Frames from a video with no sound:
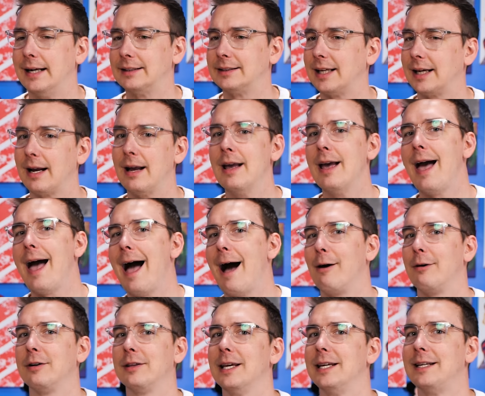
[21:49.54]
and it's like how
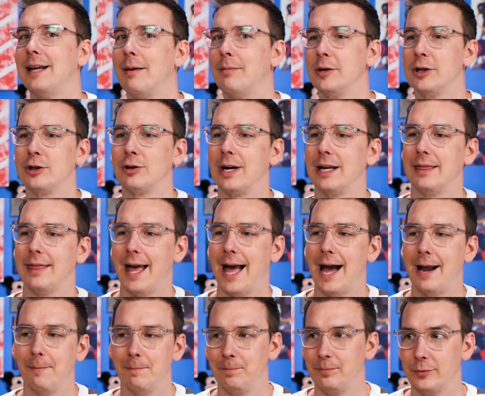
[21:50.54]
do they demonstrate
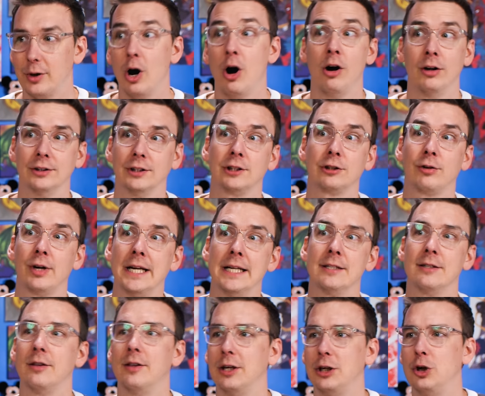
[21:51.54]
that on screen
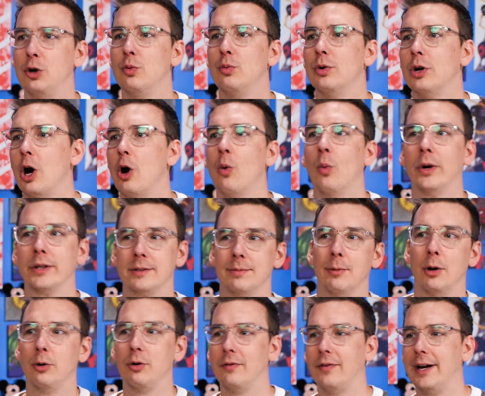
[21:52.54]
so that you know what's
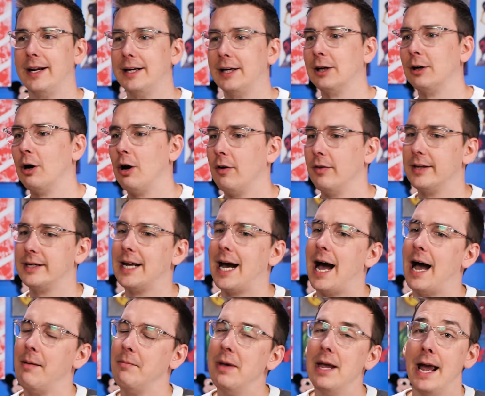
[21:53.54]
motivating her all the
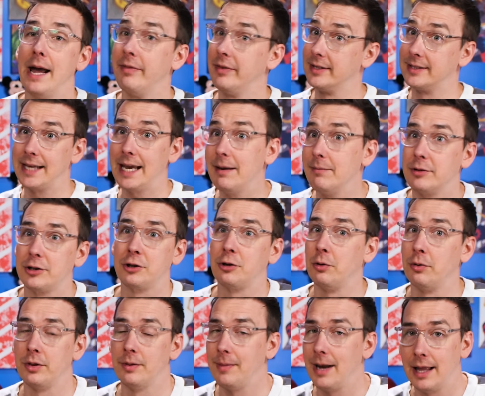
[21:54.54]
time. And the same is
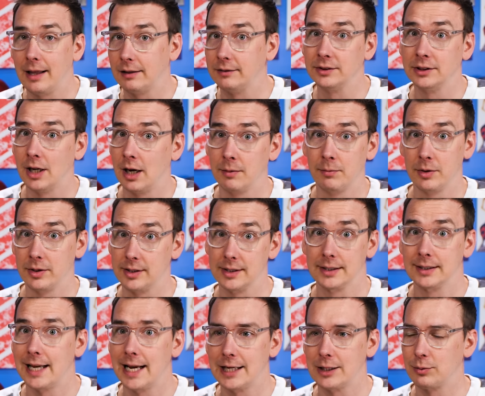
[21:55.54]
true in the Ballad of Songbirds and
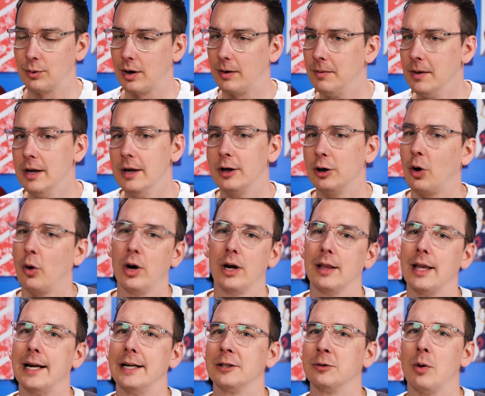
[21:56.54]
Snakes, where Corey
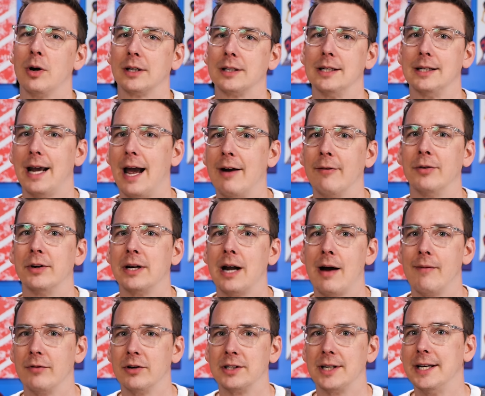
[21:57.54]
walks into every
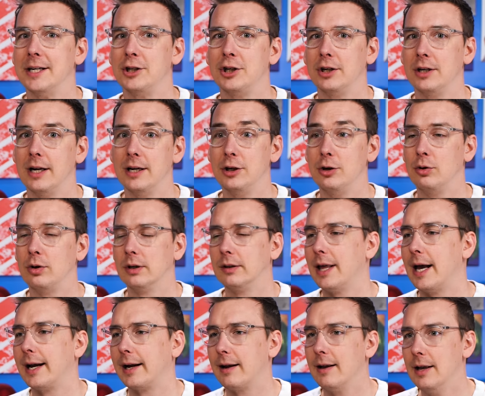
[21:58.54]
conversation and you can
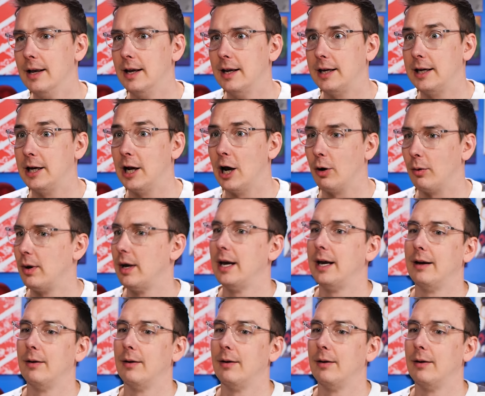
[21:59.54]
like, you know,